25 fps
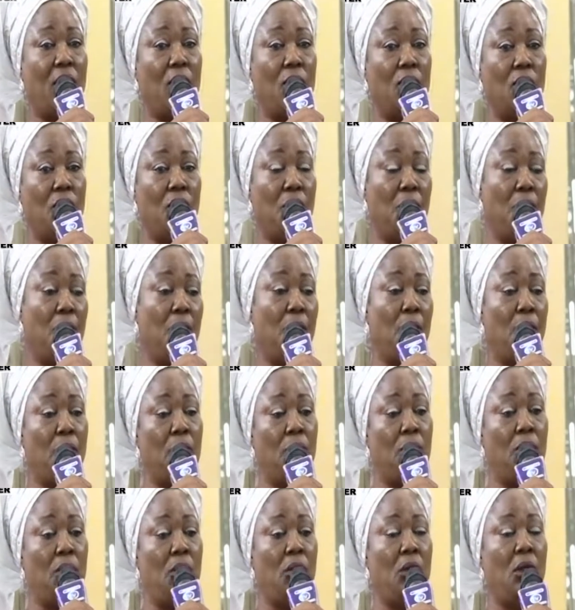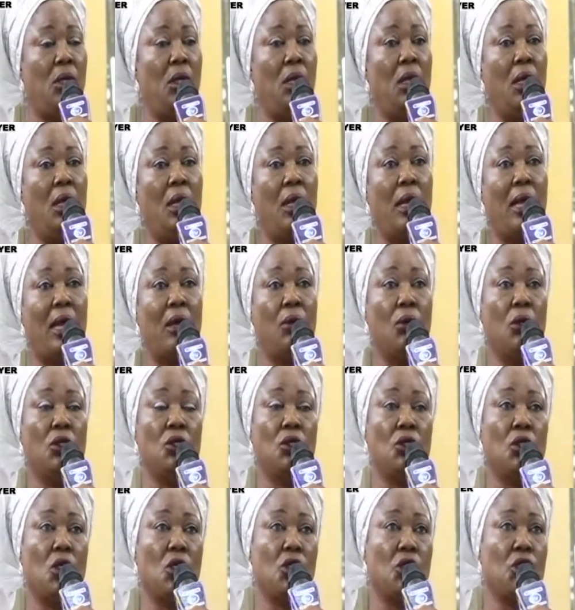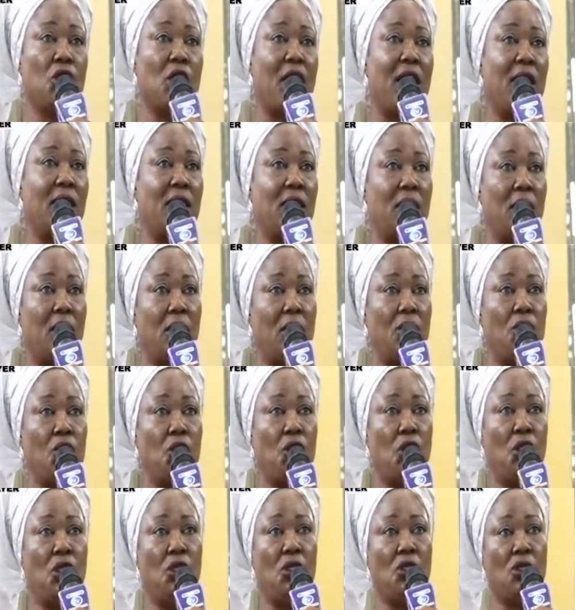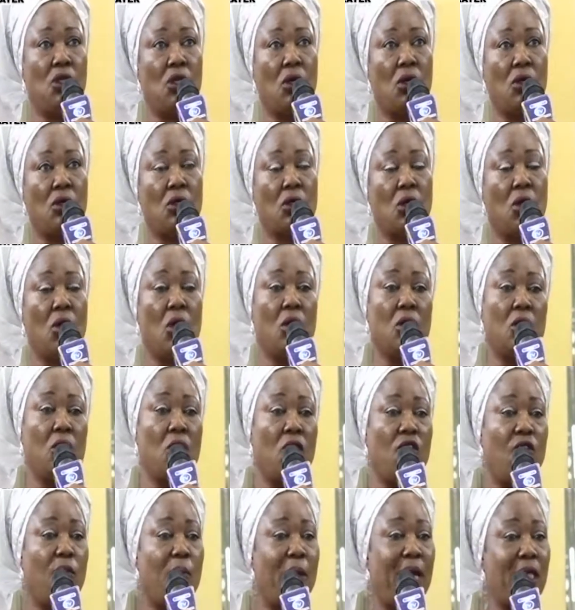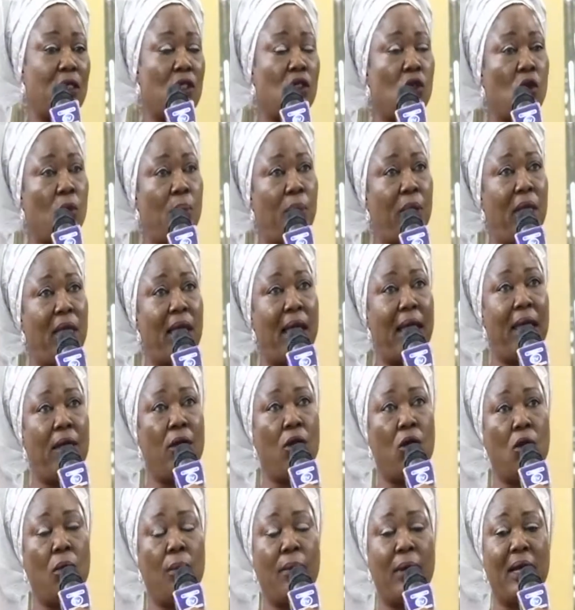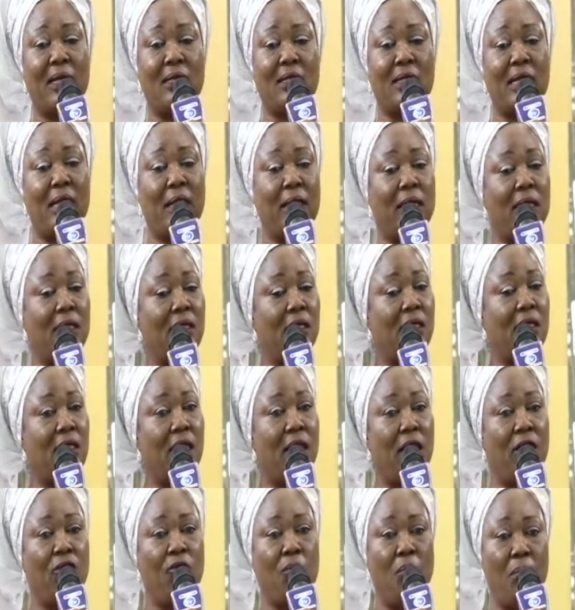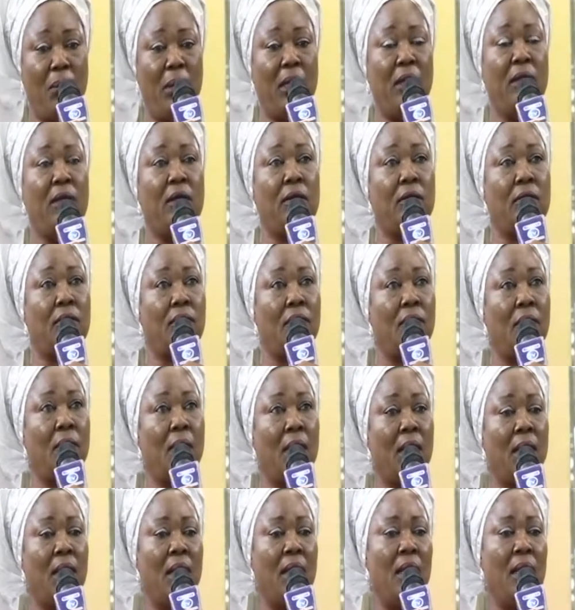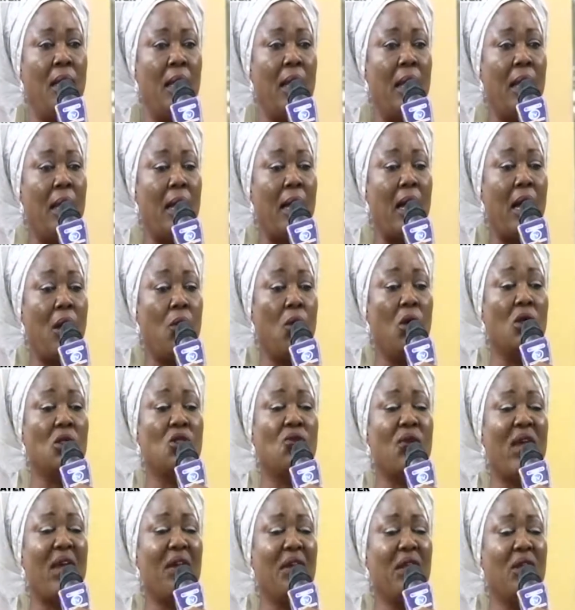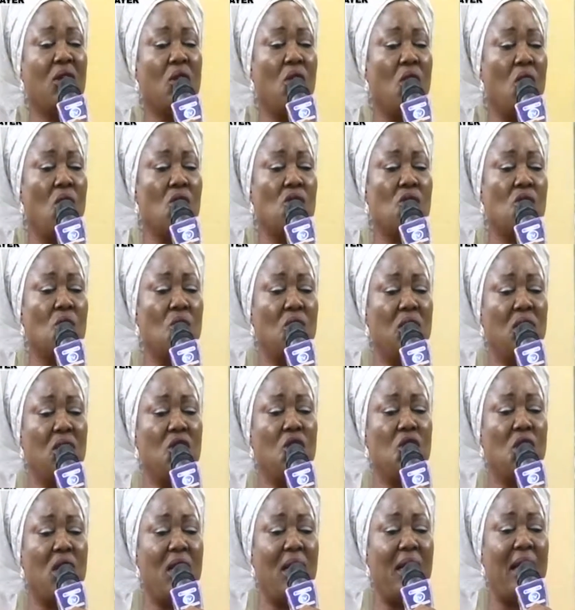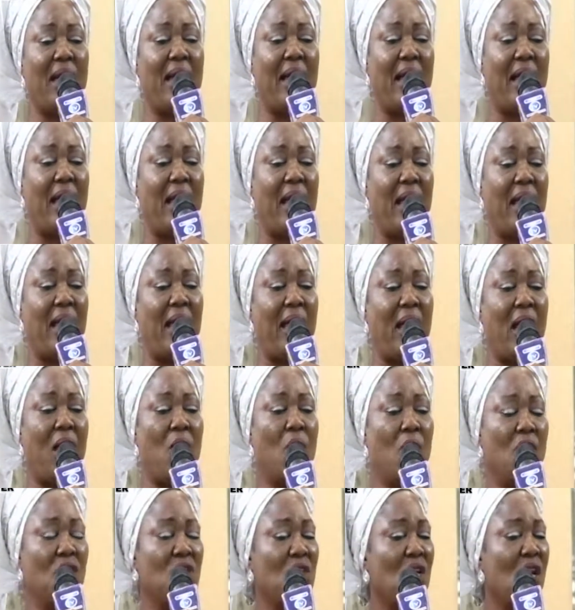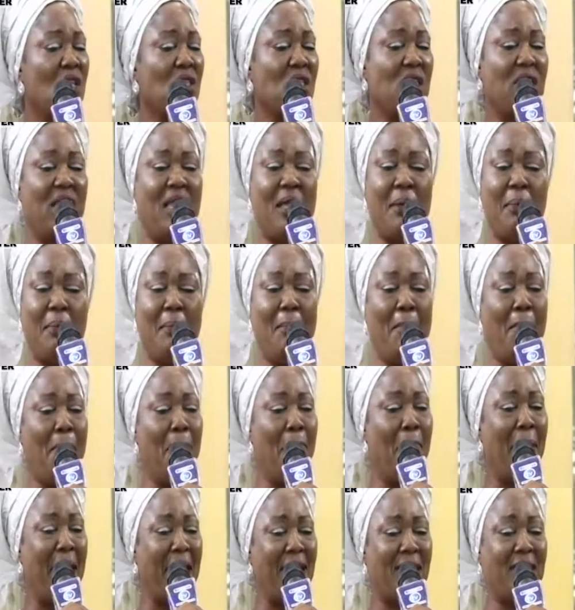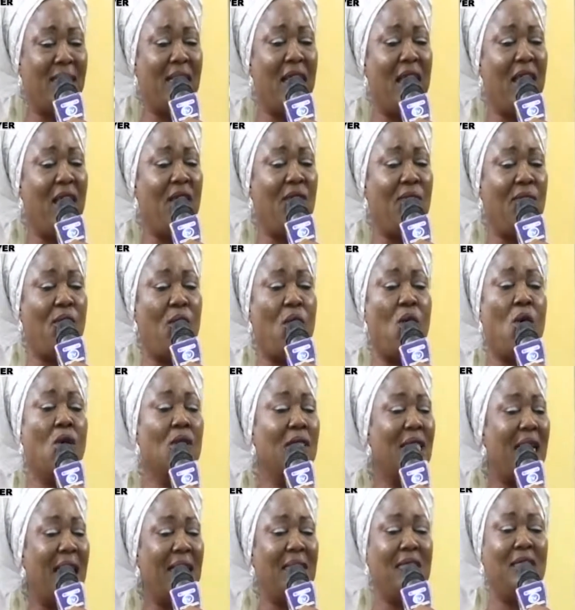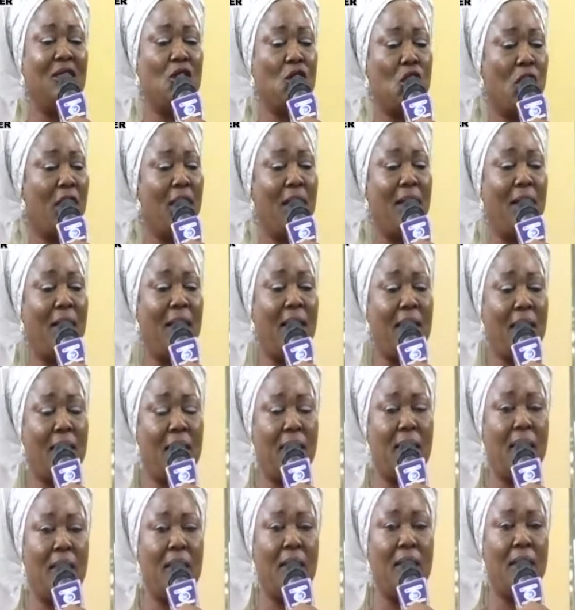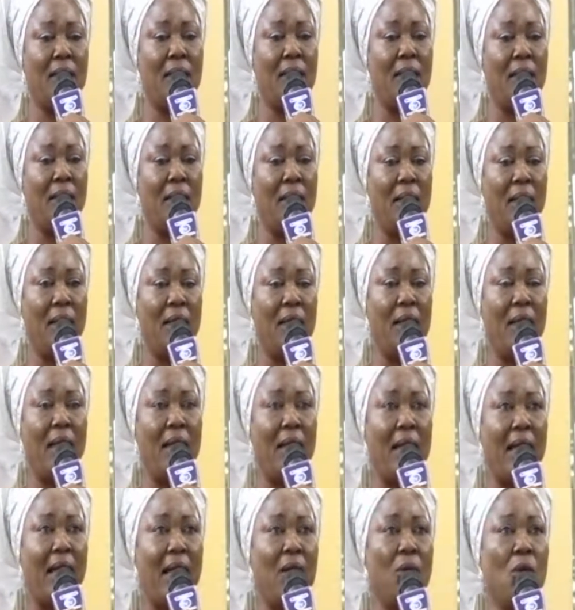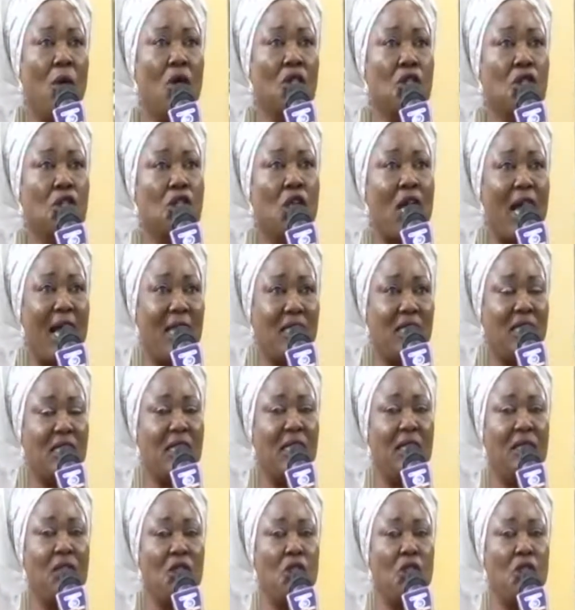on the road. I was just shouting, Jesus, God of Pastor P.I.O. Baseki, save me. I was very close to the trailer. I was just seeing myself under the trailer. I was shouting,